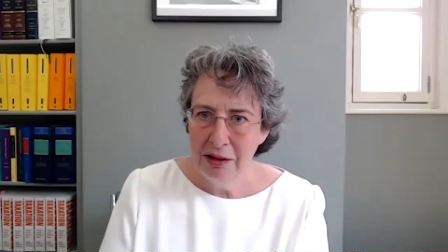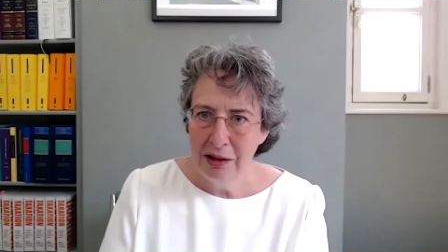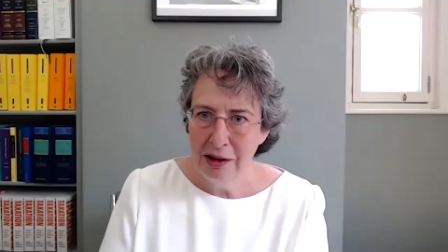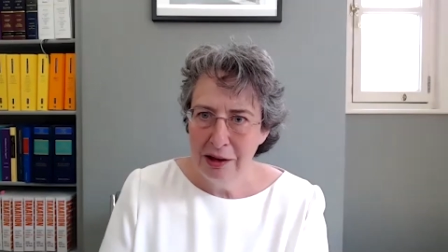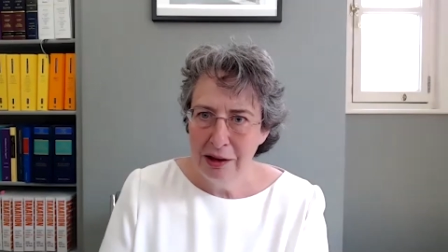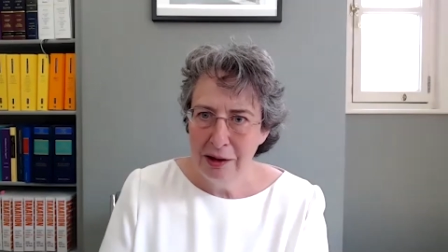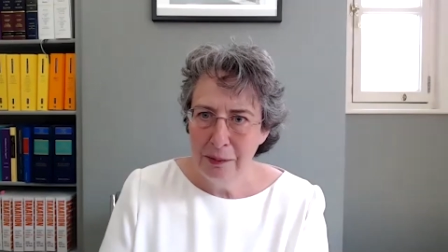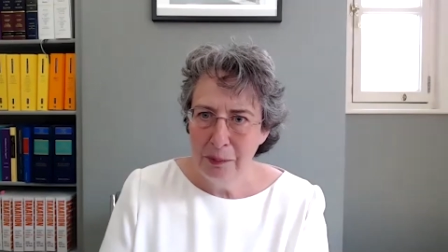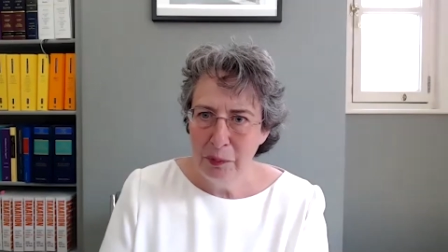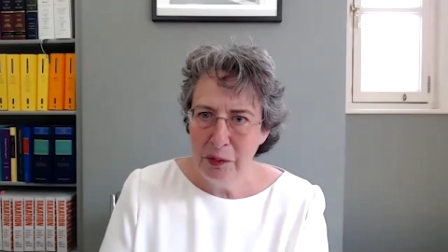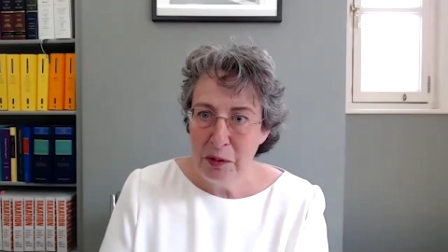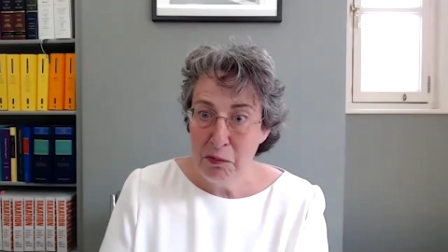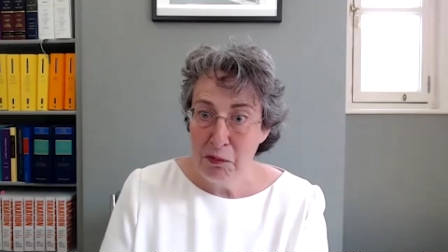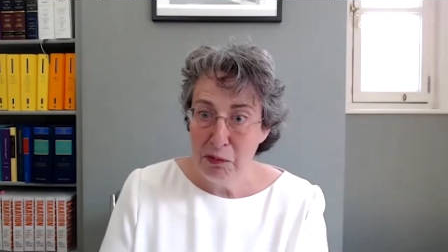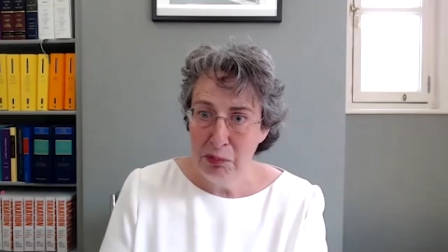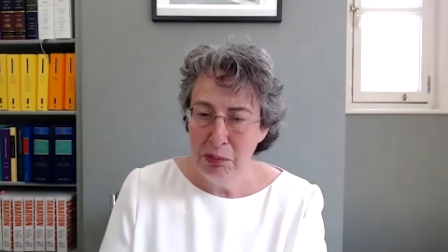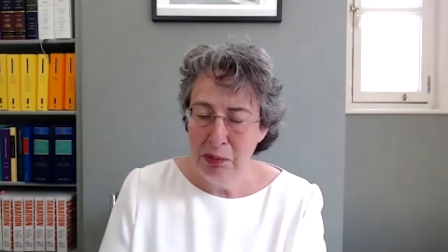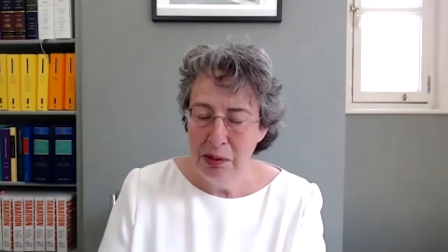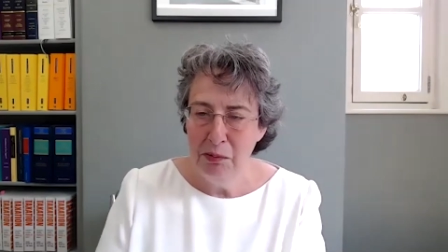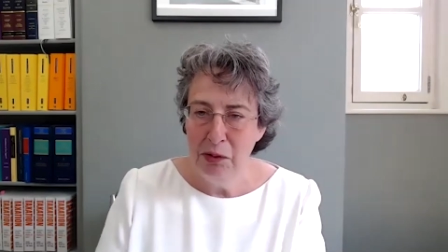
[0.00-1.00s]
um, in,
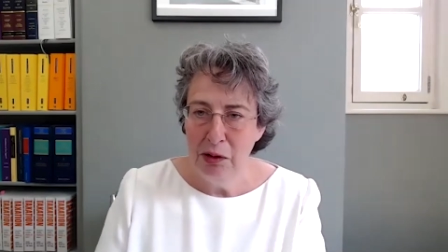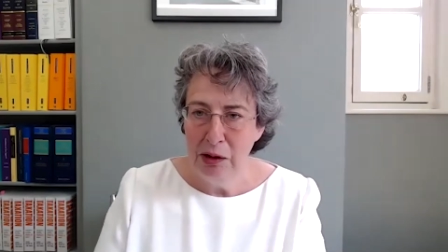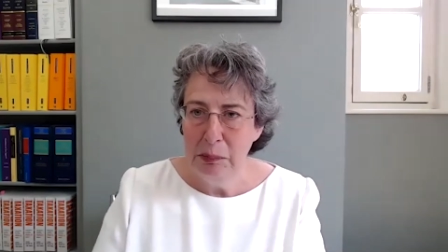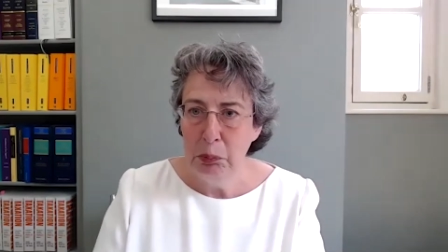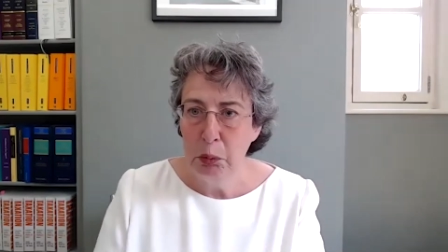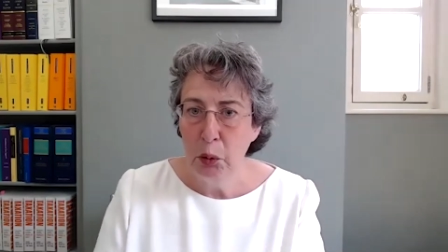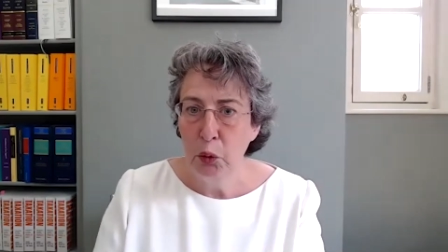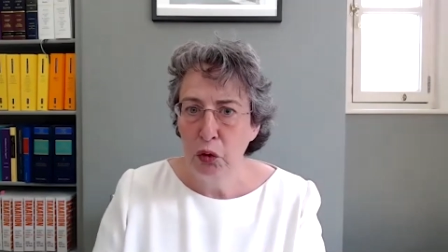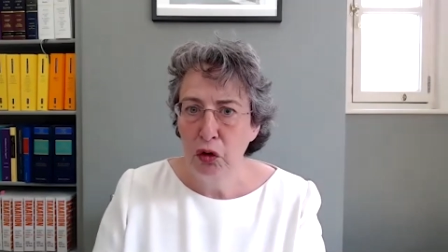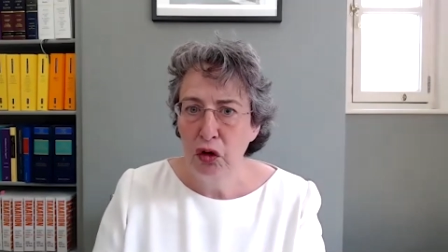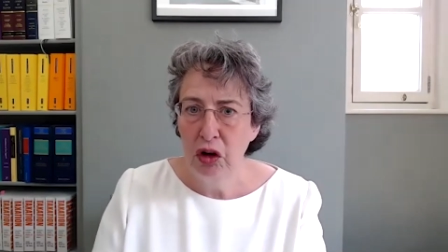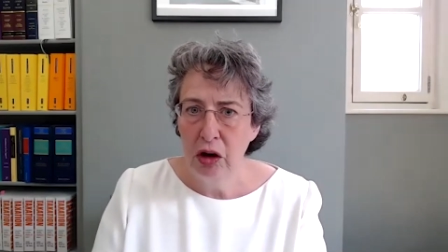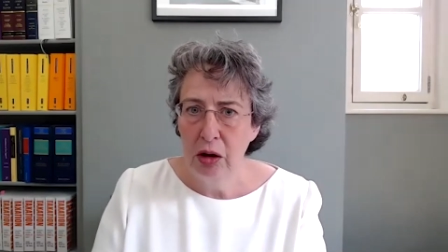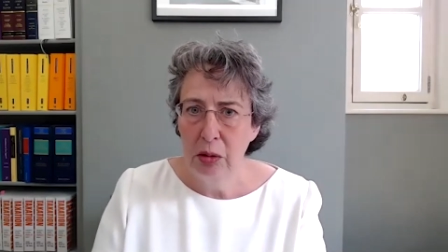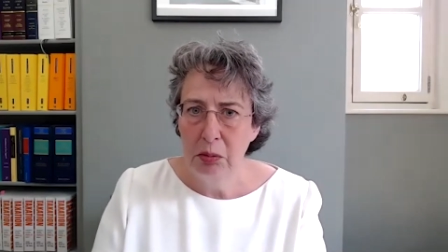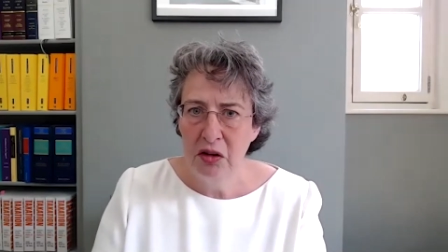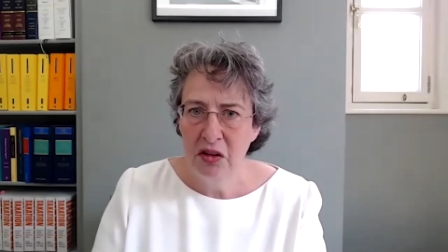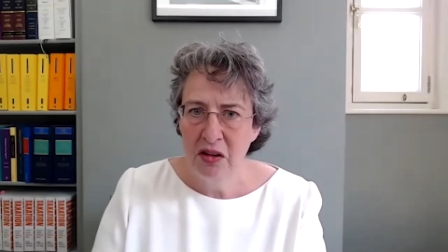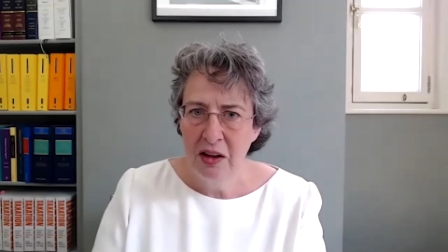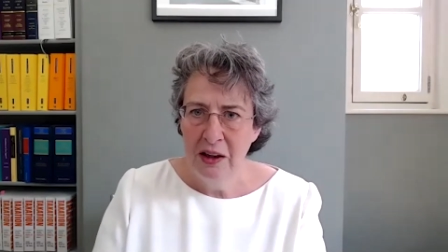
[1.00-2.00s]
in, very broad
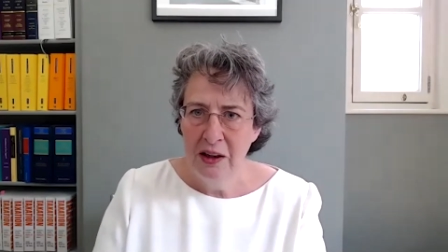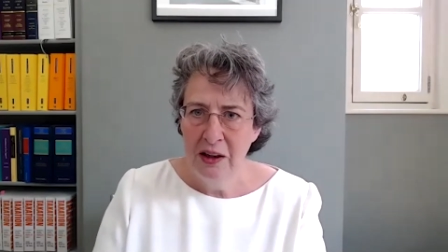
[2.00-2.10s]
terms.